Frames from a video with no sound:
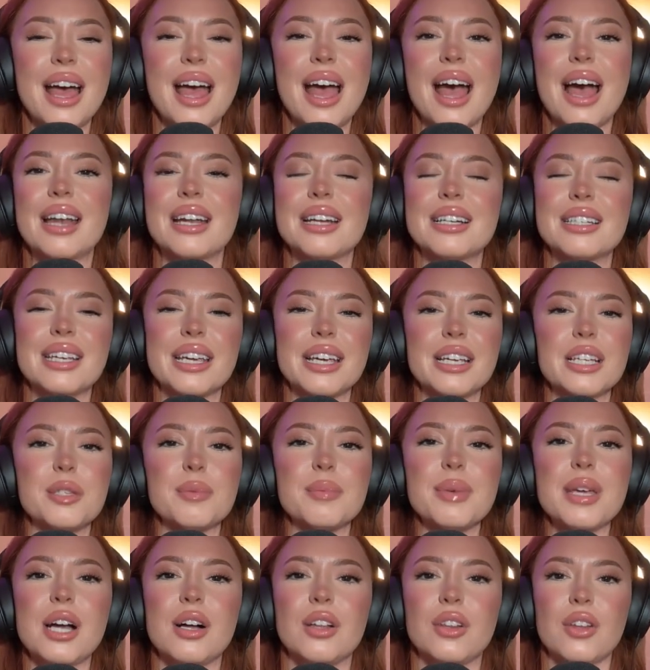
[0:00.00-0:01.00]
And it takes
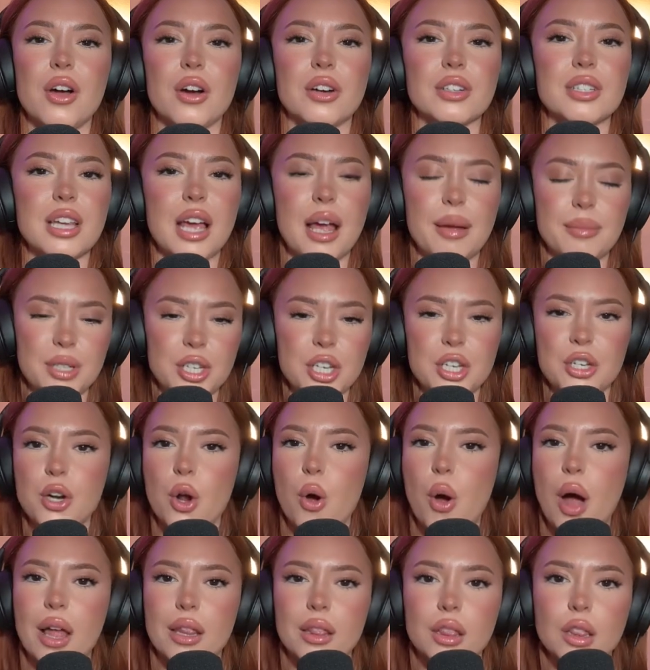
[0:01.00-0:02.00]
me a long time to,
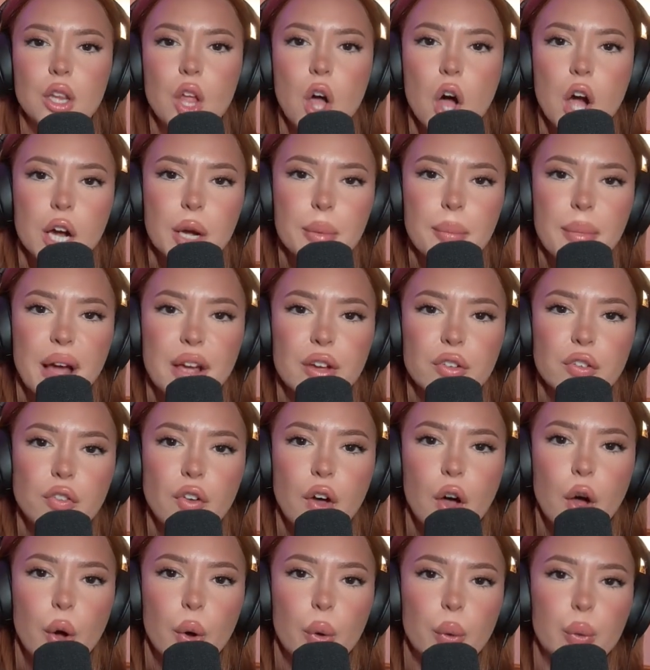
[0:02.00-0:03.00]
unlock my
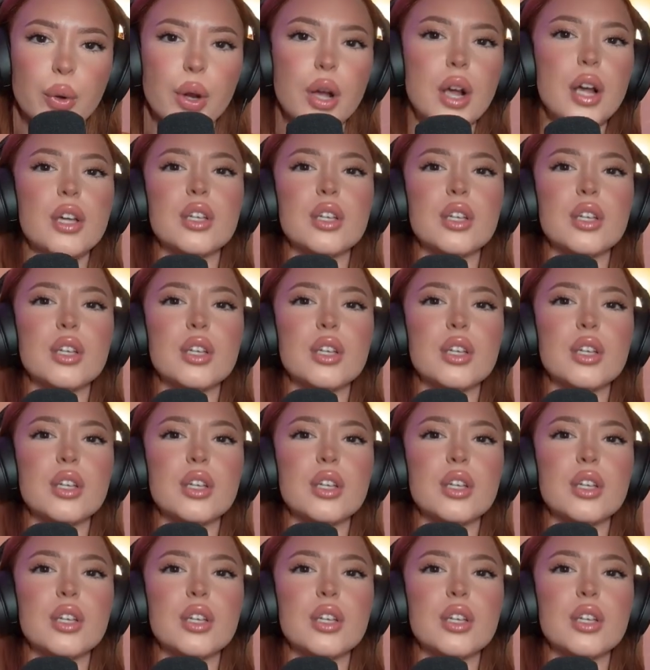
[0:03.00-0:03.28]
phone,